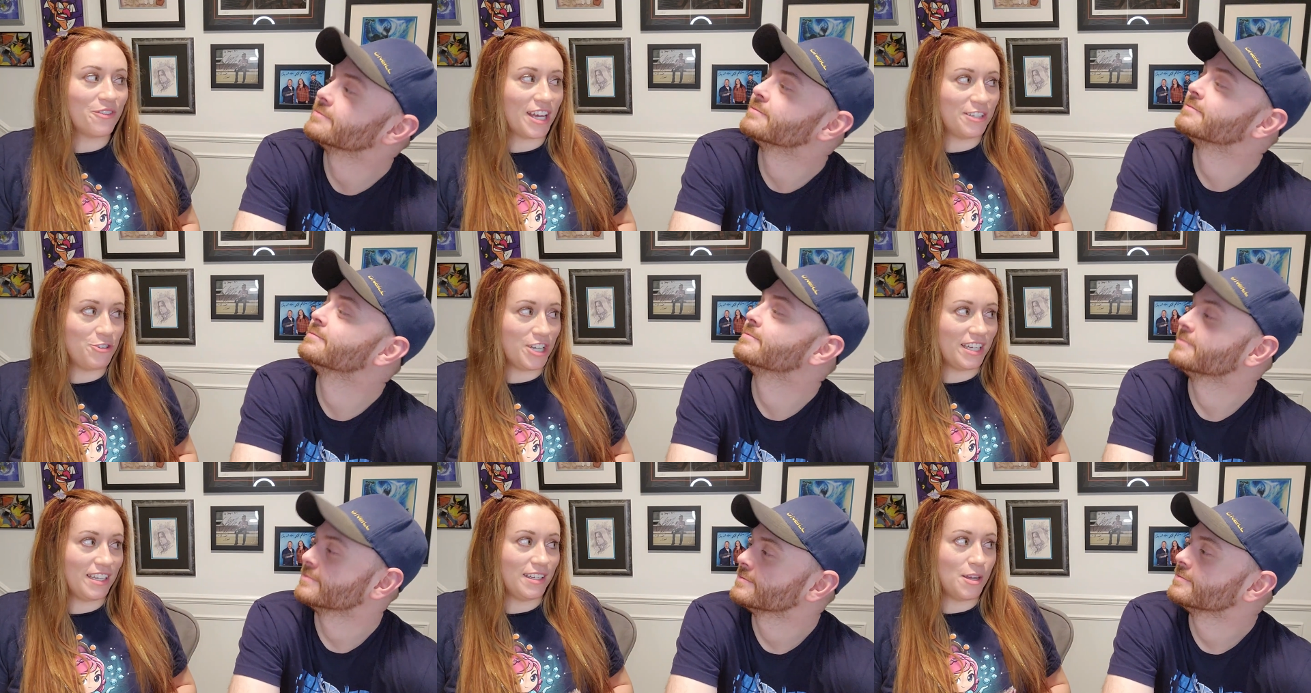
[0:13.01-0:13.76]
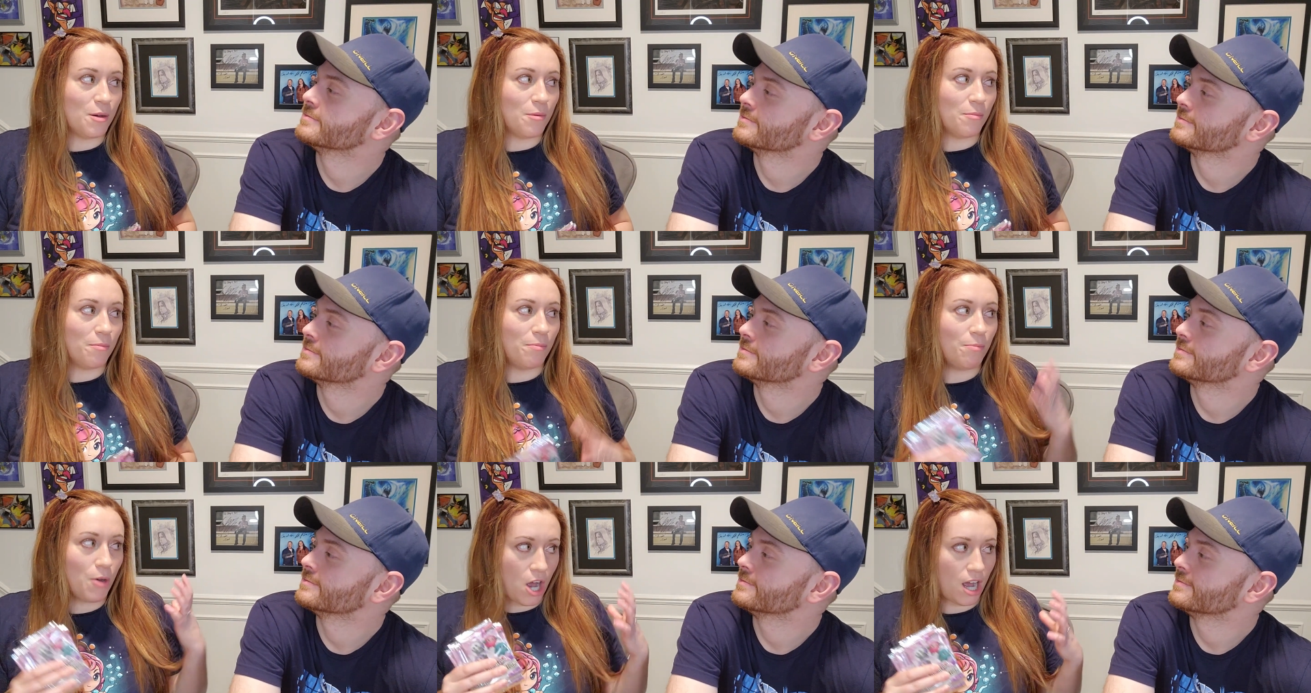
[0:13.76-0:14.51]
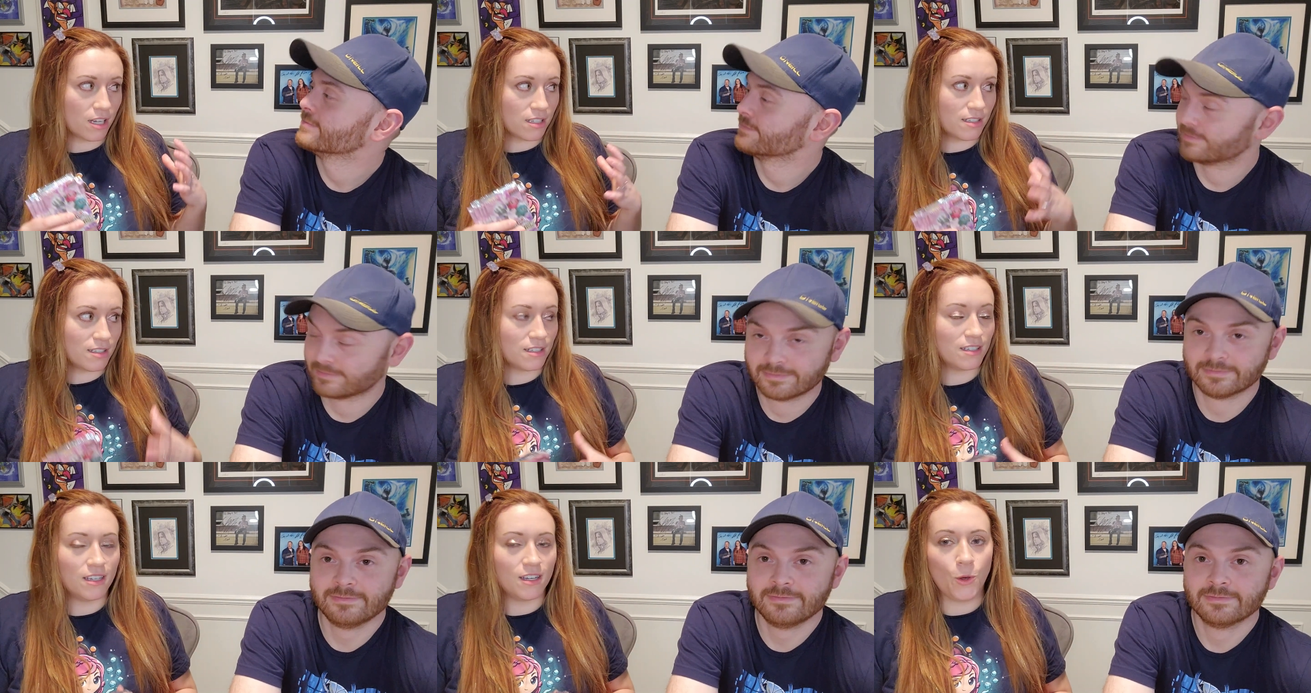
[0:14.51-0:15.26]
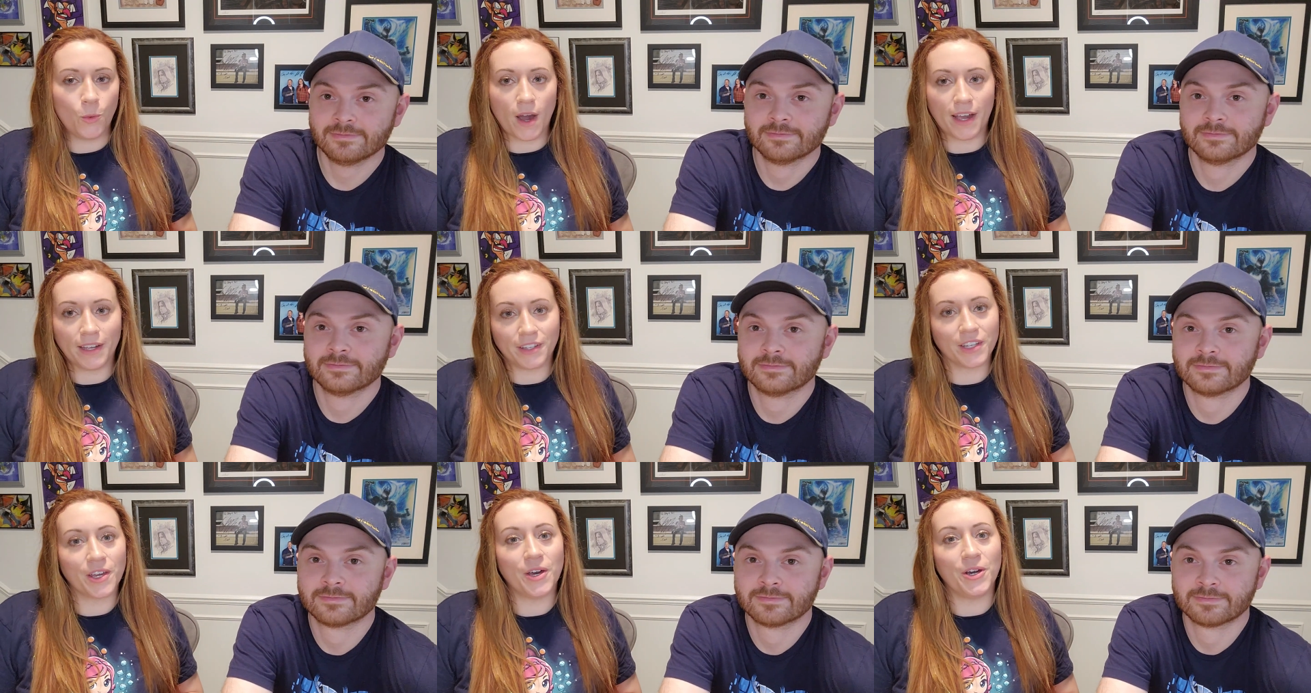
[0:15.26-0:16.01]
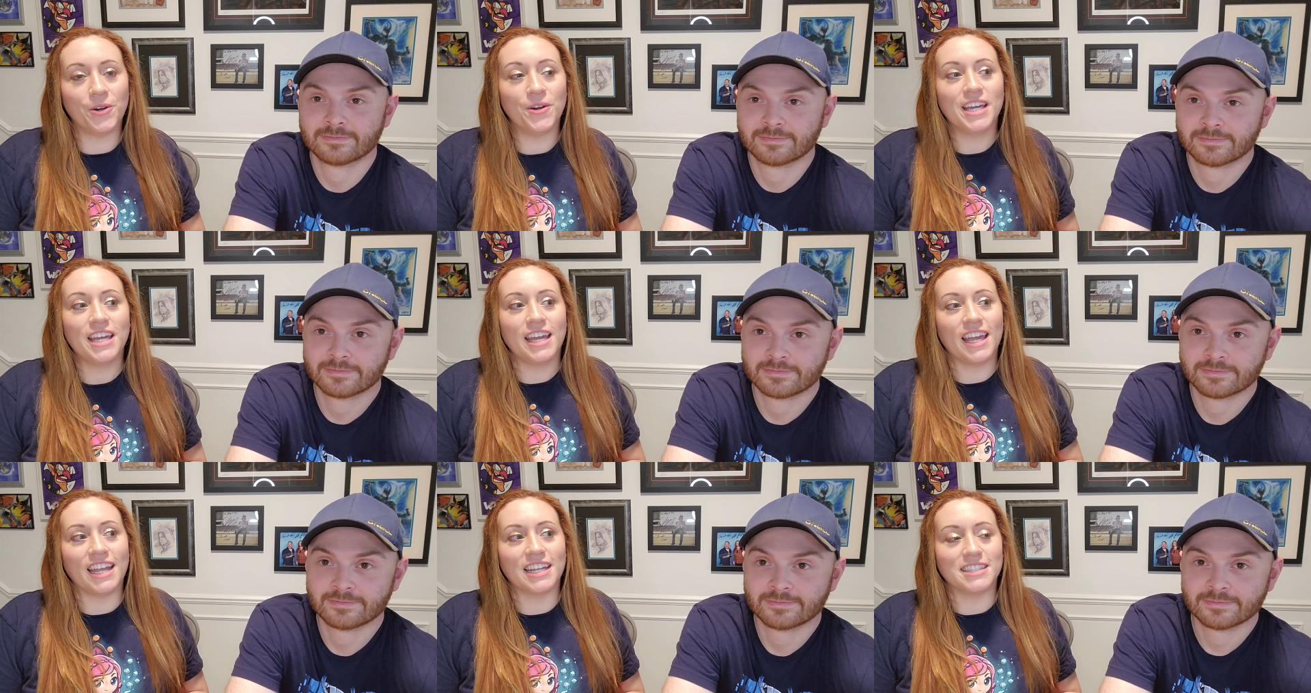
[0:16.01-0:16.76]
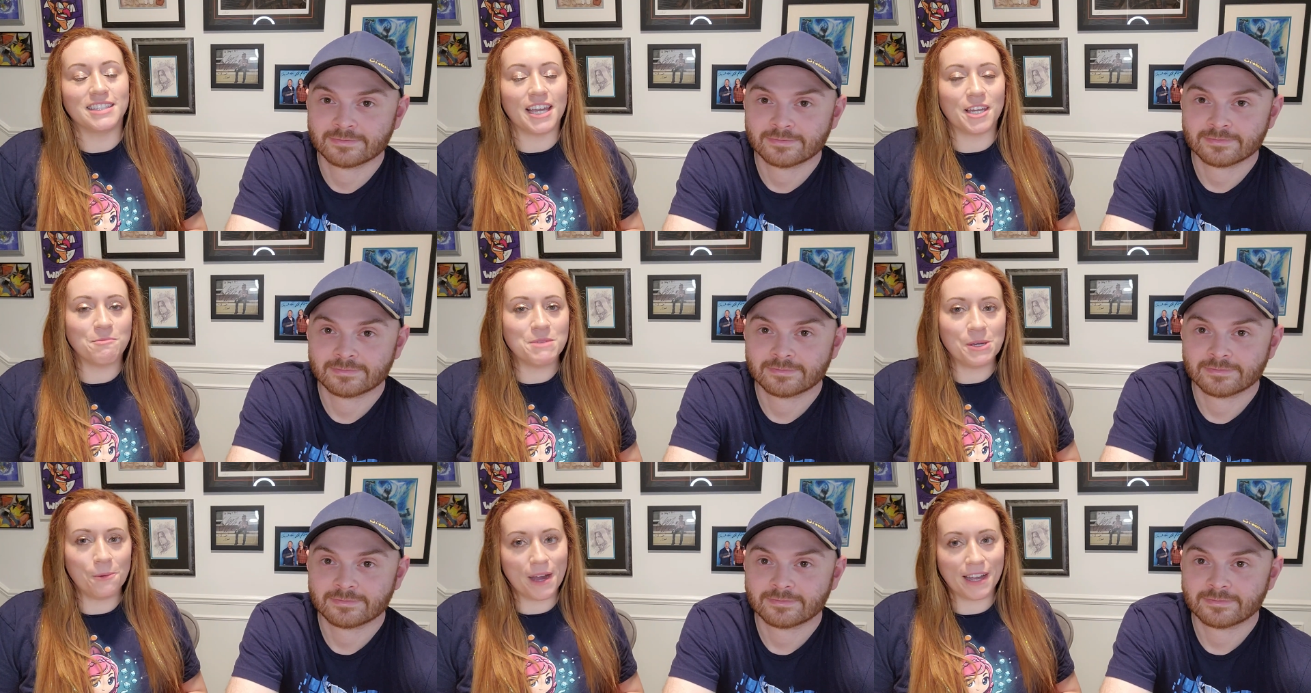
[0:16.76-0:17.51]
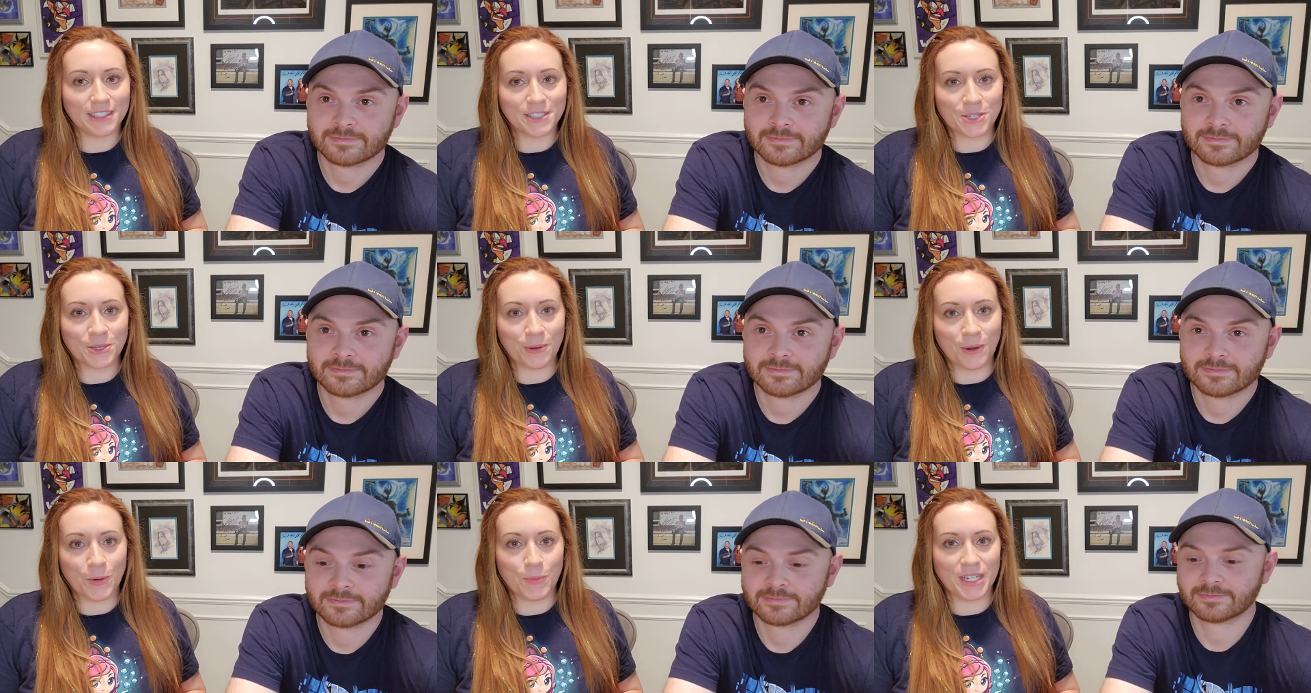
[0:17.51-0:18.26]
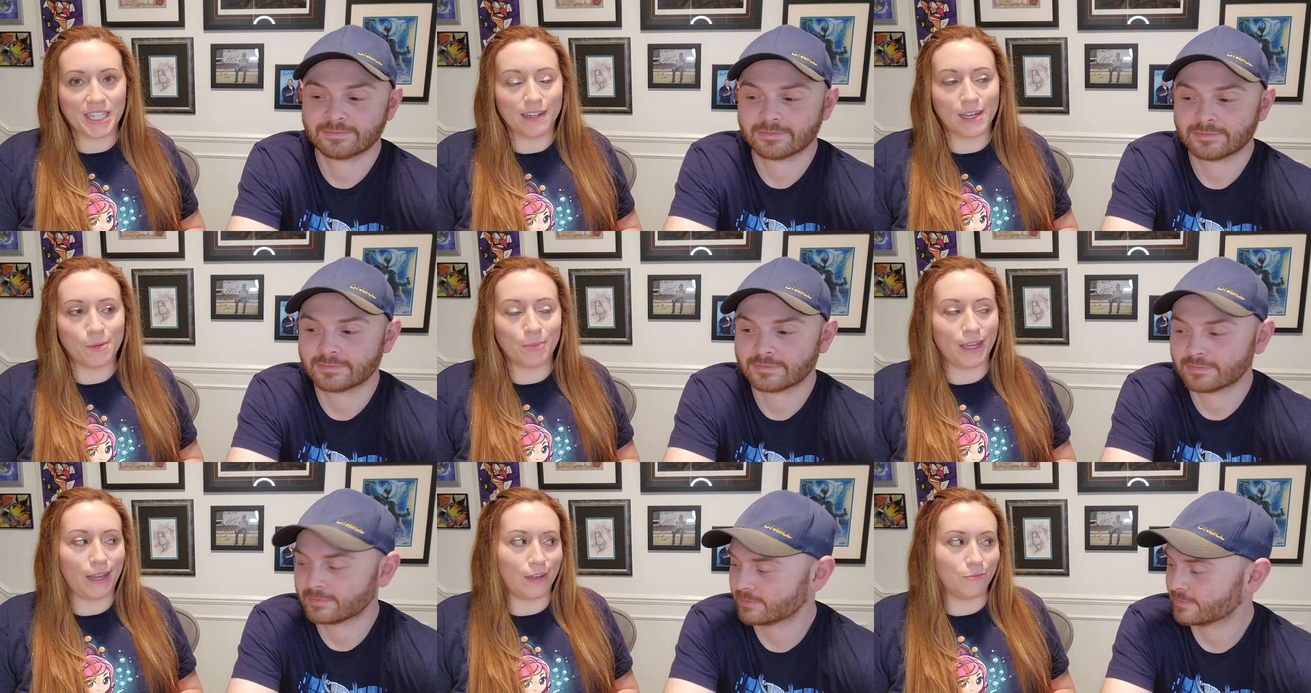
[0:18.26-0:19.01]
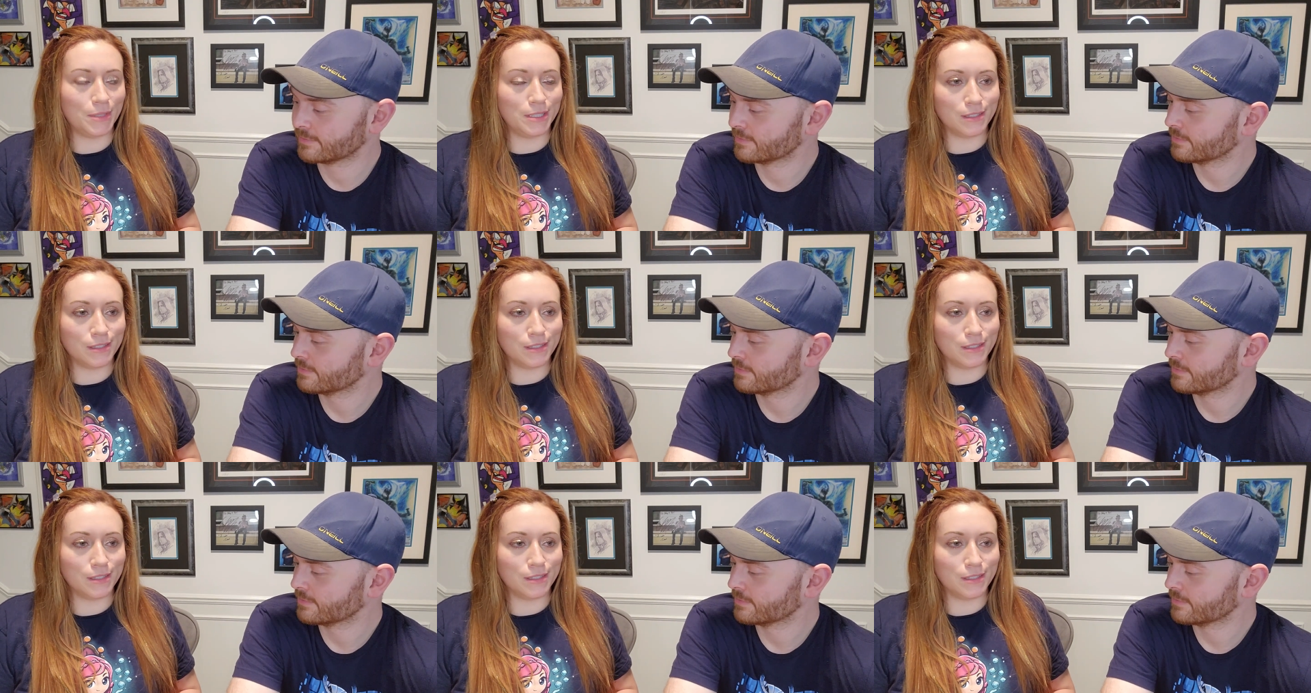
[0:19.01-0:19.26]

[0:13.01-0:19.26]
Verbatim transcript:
Speaker 1: Legend box mm -hmm. a while ago, and it's taken me a while to open it up. I have been